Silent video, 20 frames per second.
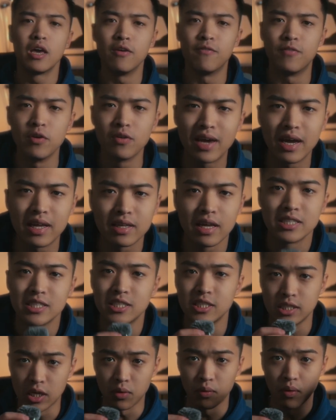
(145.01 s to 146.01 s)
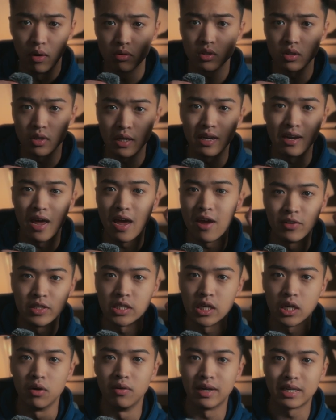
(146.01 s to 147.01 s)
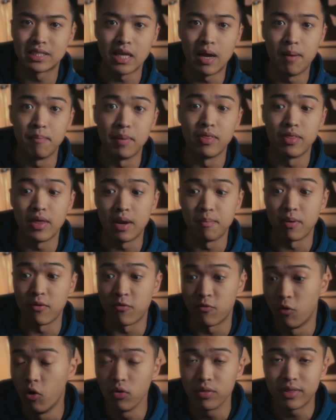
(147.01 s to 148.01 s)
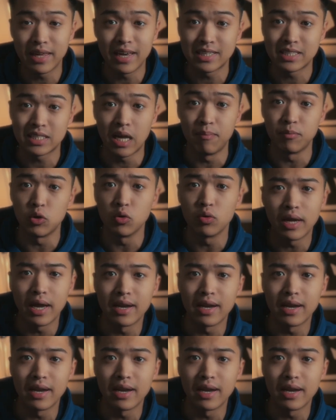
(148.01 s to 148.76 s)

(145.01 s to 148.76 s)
If you get zeros in every single exam, but then before the exam you